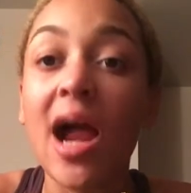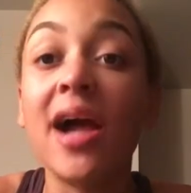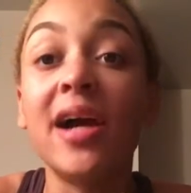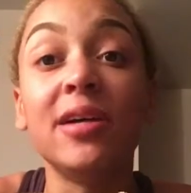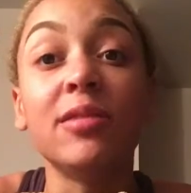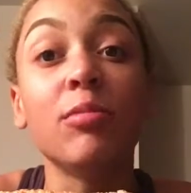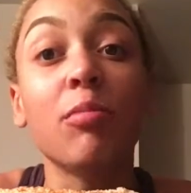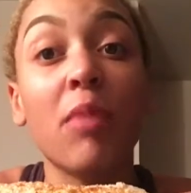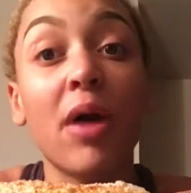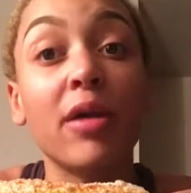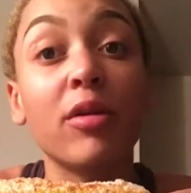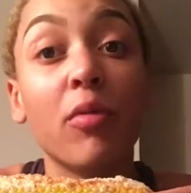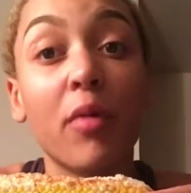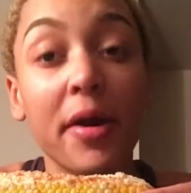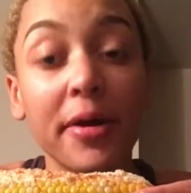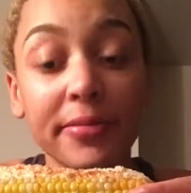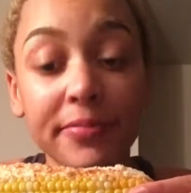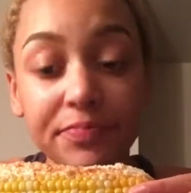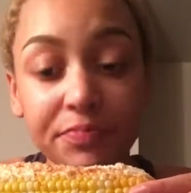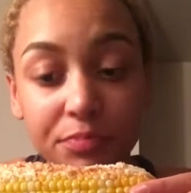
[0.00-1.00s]
And by the
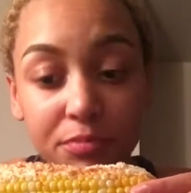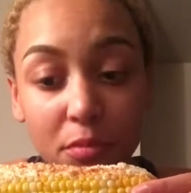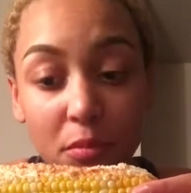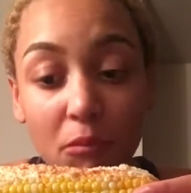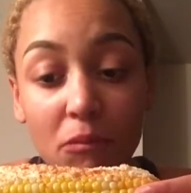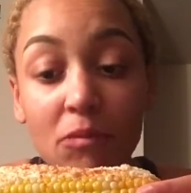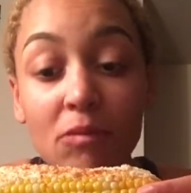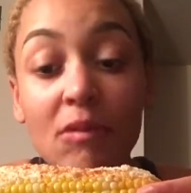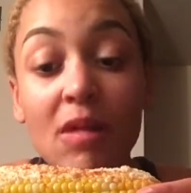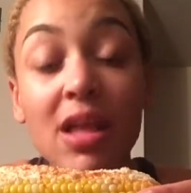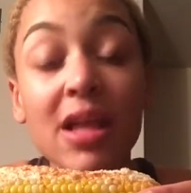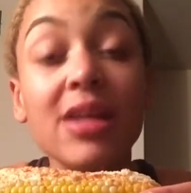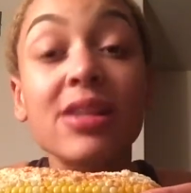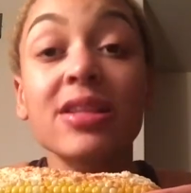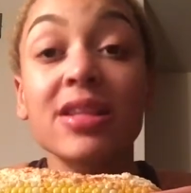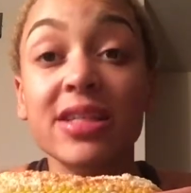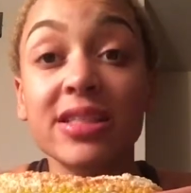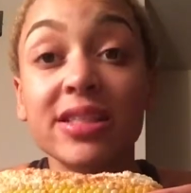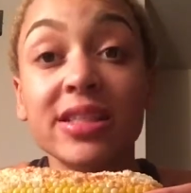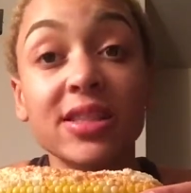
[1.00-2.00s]
way,
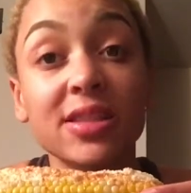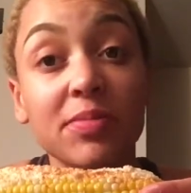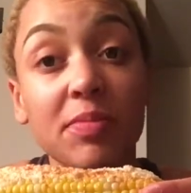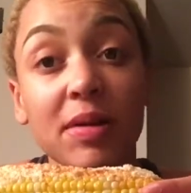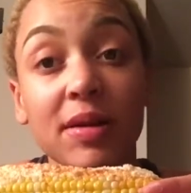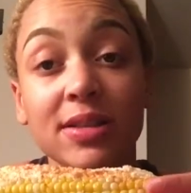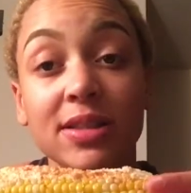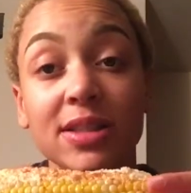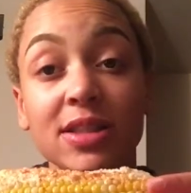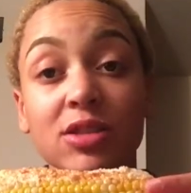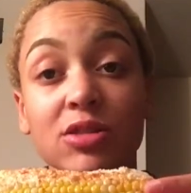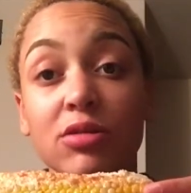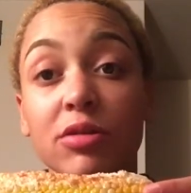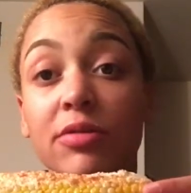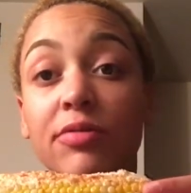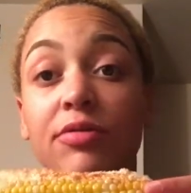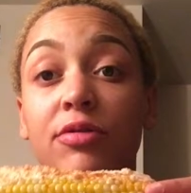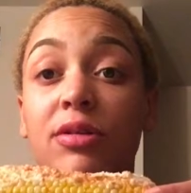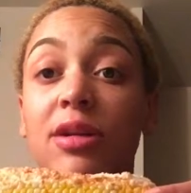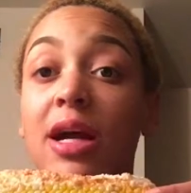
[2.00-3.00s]
this is messy, so
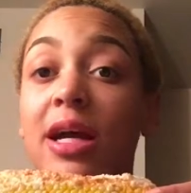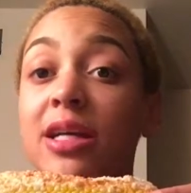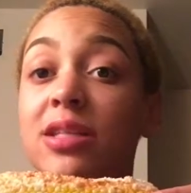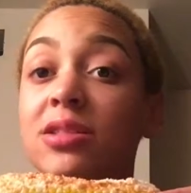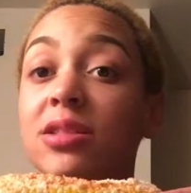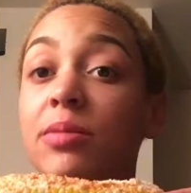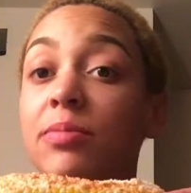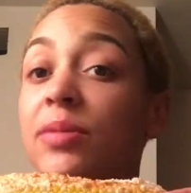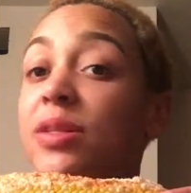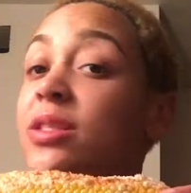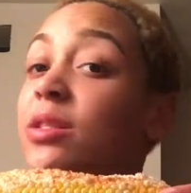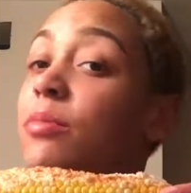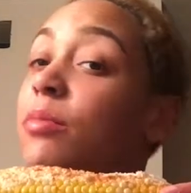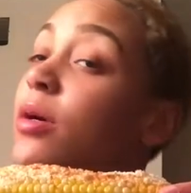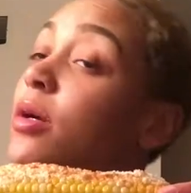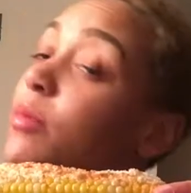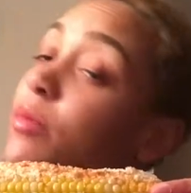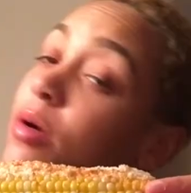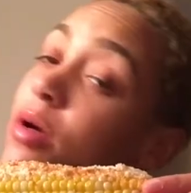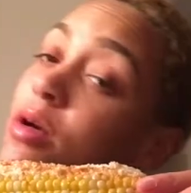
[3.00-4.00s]
if you're not into messy
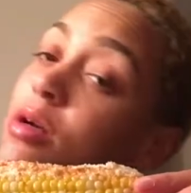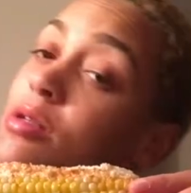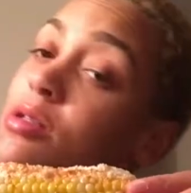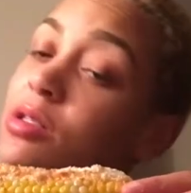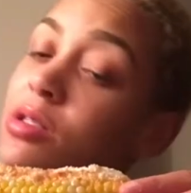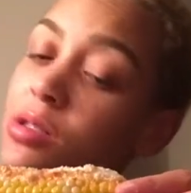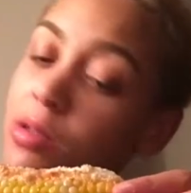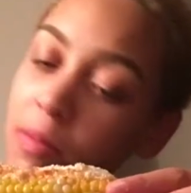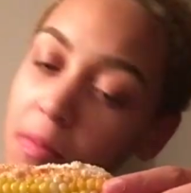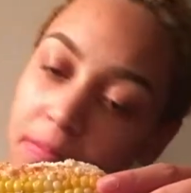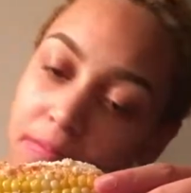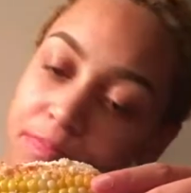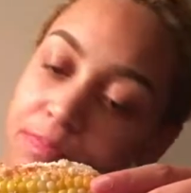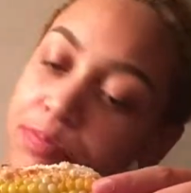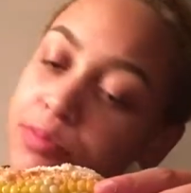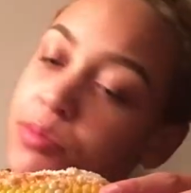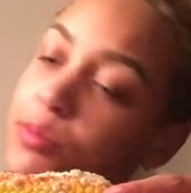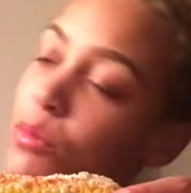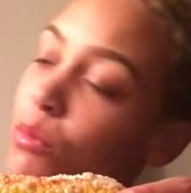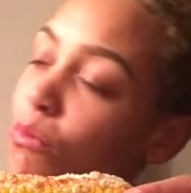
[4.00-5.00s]
mukbangs,
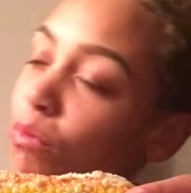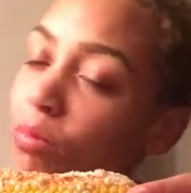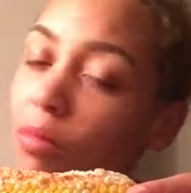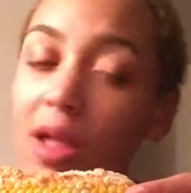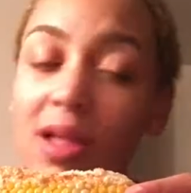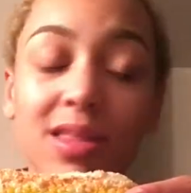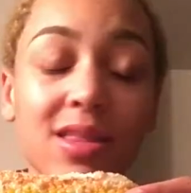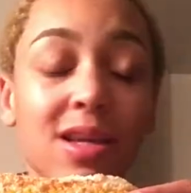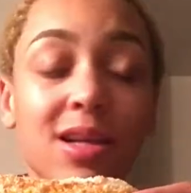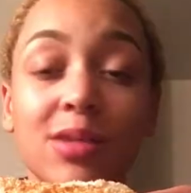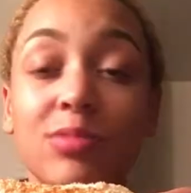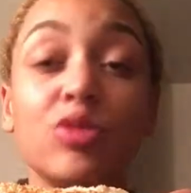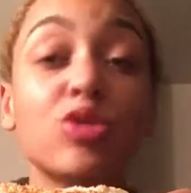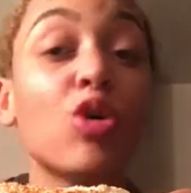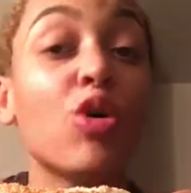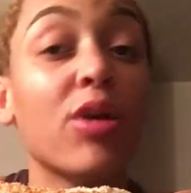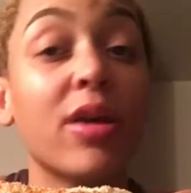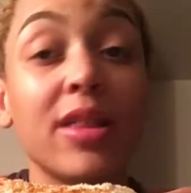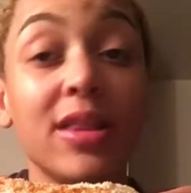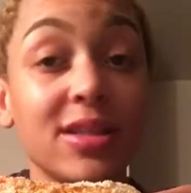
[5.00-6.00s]
then I'm
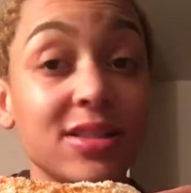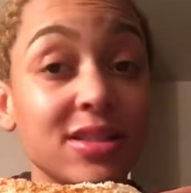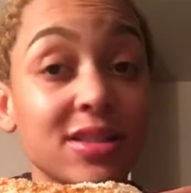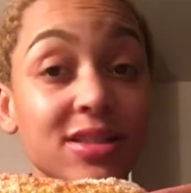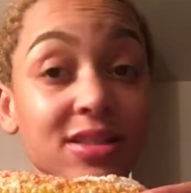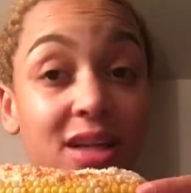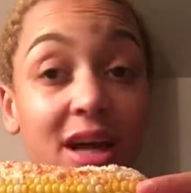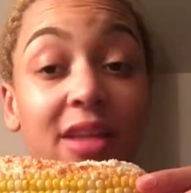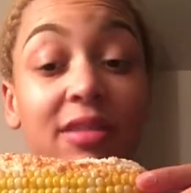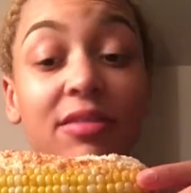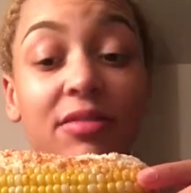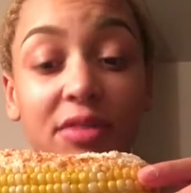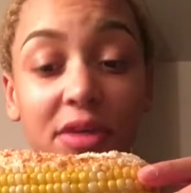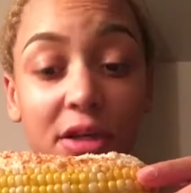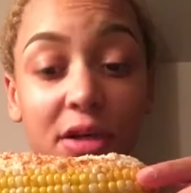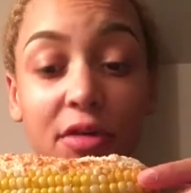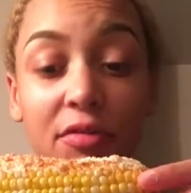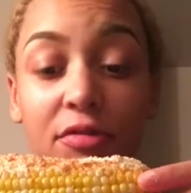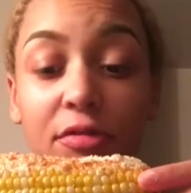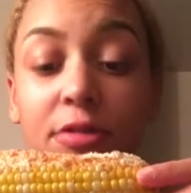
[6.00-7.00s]
sorry, this is not the
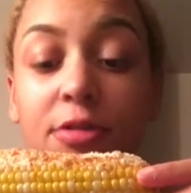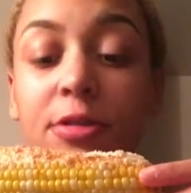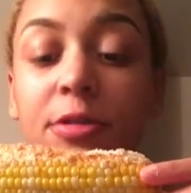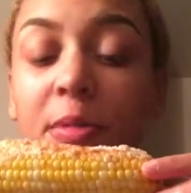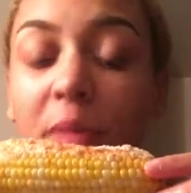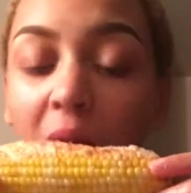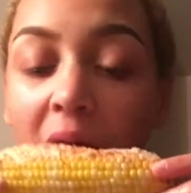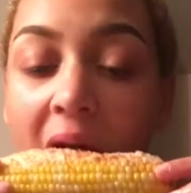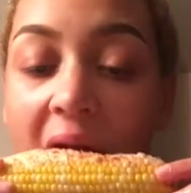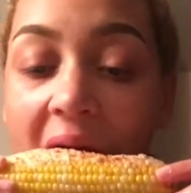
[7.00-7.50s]
video for you.